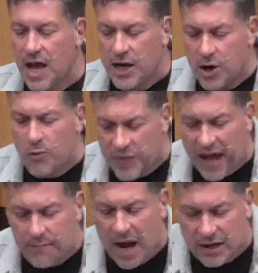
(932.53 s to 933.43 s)
Here, with
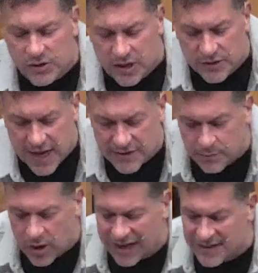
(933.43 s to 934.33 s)
that in mind, let's, let's take
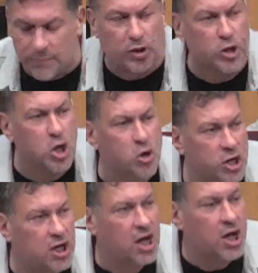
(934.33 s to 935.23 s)
some look at some
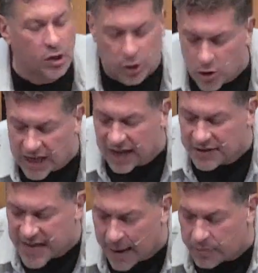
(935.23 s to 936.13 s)
Luke Luke
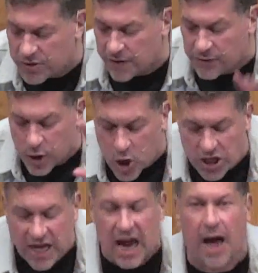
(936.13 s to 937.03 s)
examples of
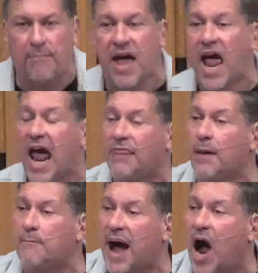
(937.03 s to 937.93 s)
looking up and
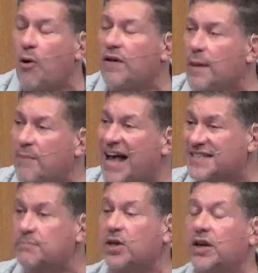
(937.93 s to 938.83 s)
the power and the
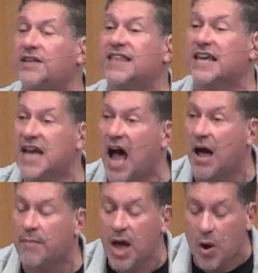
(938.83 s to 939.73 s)
possibilities that
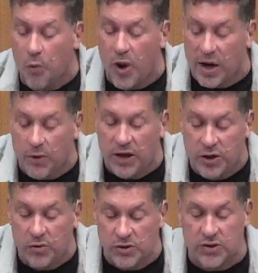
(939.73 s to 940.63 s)
come when we
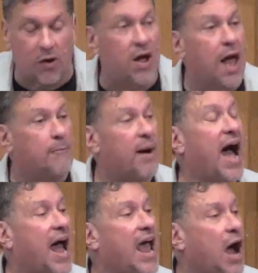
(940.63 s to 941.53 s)
do so
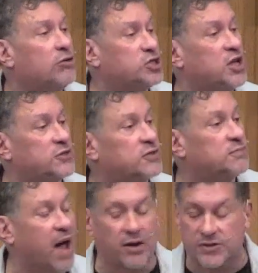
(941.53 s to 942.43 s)
by how Jesus
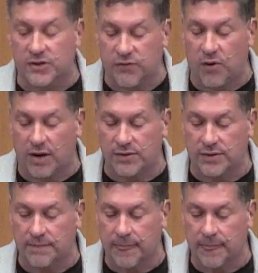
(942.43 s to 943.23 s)
models this for us.